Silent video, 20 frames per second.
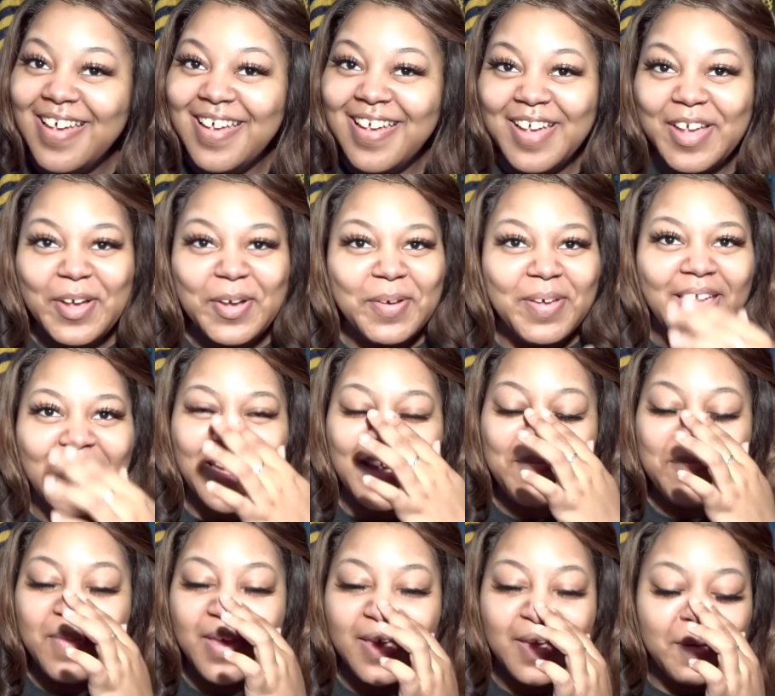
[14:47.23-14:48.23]

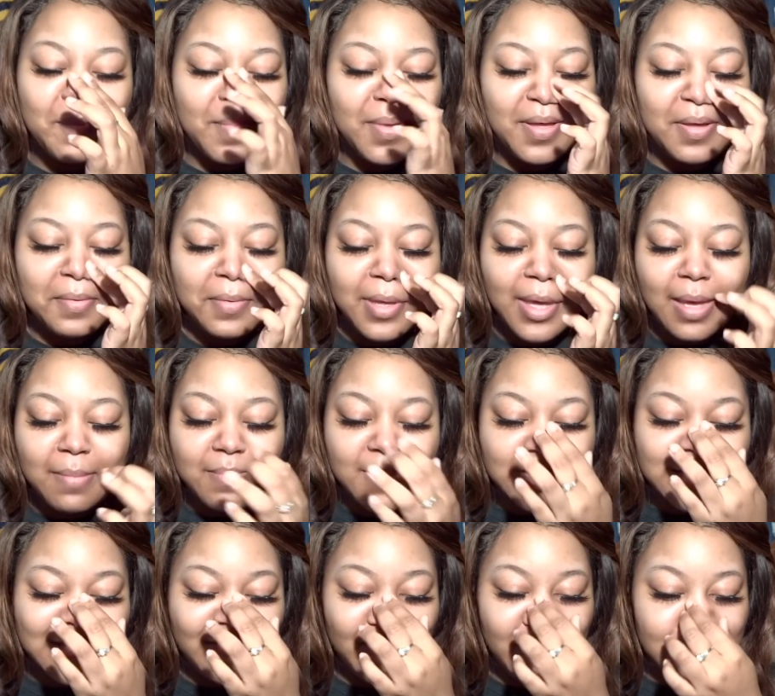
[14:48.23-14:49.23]
okay ma'am okay
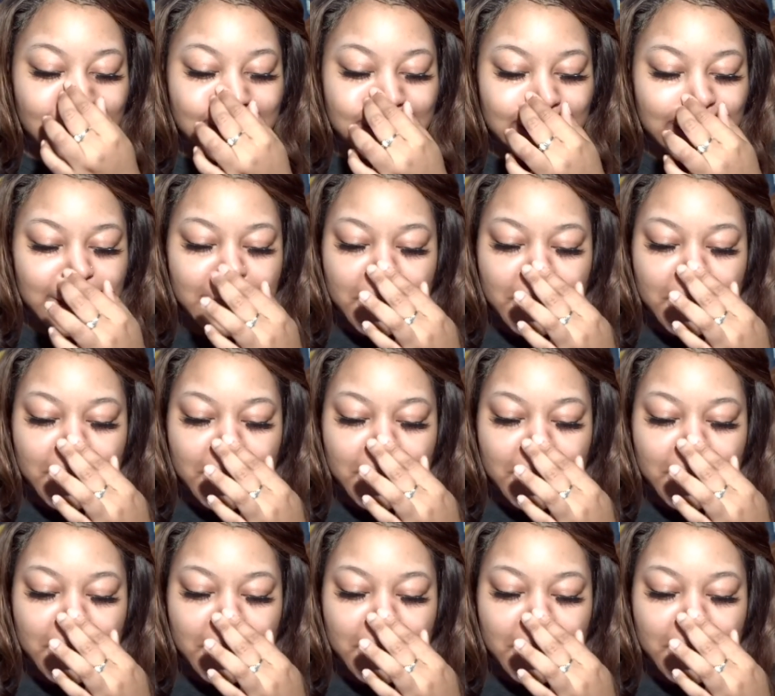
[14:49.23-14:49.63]
miss fancy